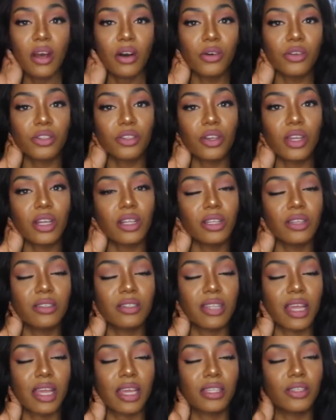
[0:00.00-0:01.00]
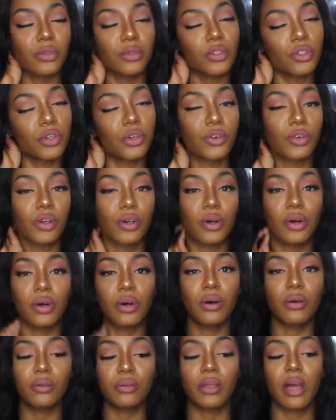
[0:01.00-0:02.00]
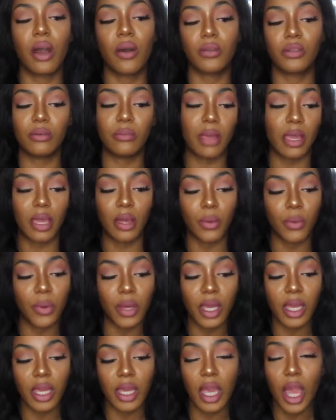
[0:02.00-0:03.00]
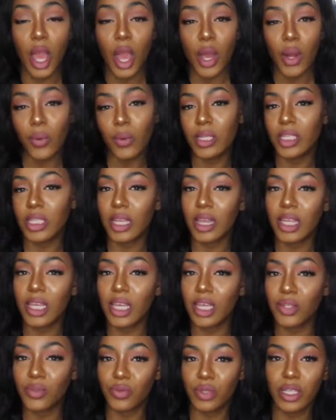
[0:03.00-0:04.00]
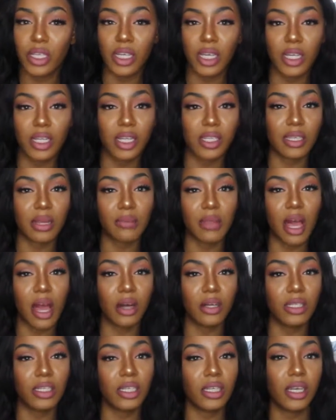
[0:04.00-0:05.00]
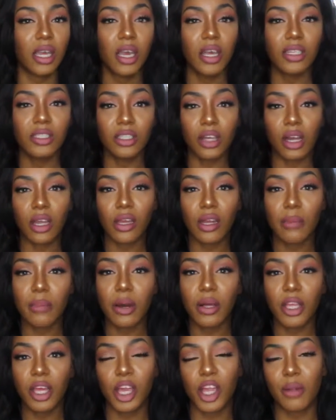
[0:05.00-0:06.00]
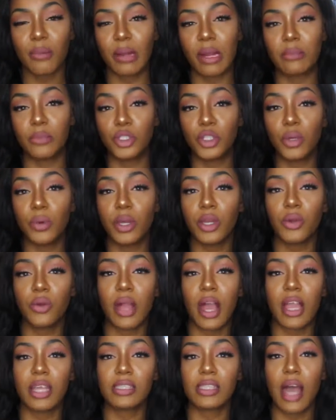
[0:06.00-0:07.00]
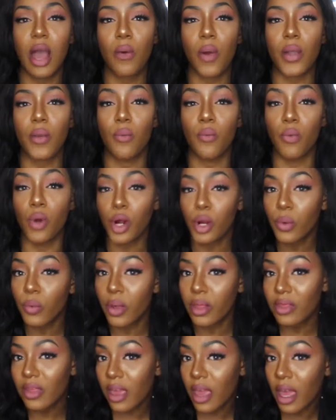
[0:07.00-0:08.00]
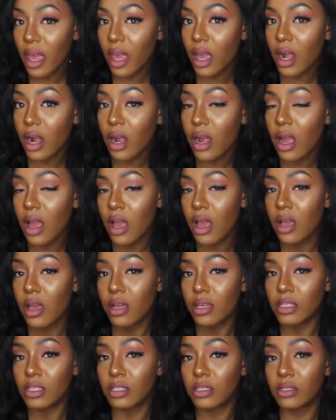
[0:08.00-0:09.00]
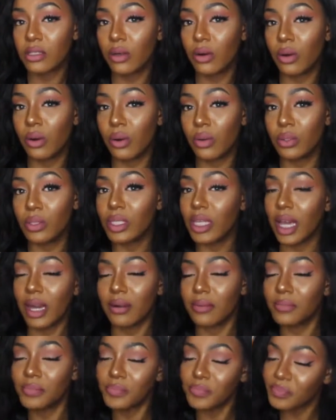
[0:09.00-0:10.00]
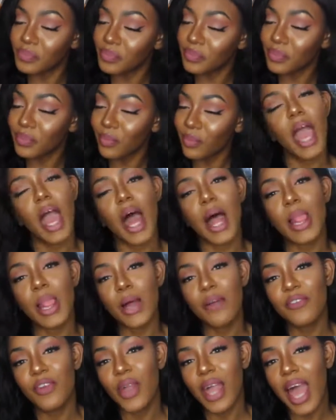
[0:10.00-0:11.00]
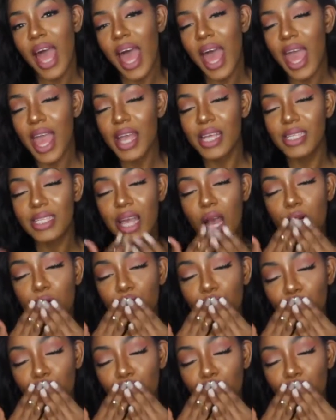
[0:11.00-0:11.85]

Also includes like a tutorial on how to make a wig, which I think is really good, because I'm not only talking about the hair, but I'm showing you guys how I work with the hair. So yeah, love you guys